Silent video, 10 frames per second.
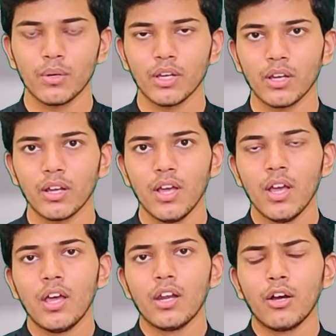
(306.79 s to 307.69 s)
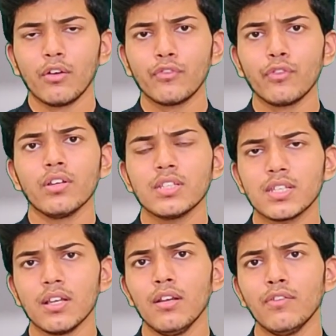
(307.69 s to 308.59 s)
Okay, now if you are
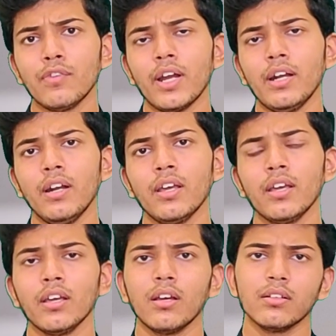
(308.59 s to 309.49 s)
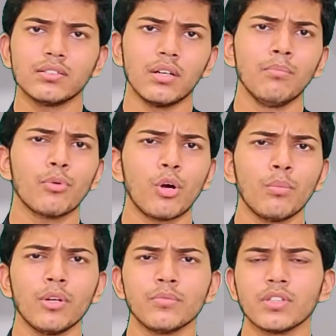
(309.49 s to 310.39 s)
still finding some
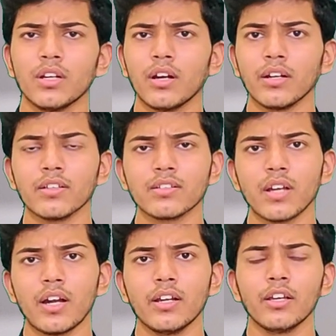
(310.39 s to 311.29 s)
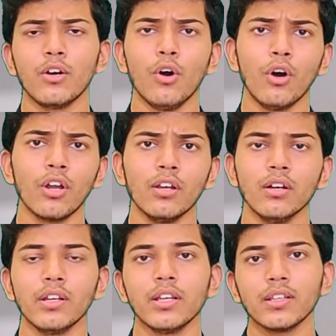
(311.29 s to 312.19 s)
problems in understanding or
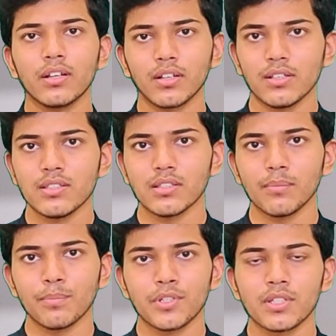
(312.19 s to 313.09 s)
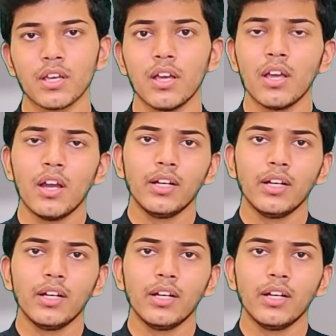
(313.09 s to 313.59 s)
learning the concepts,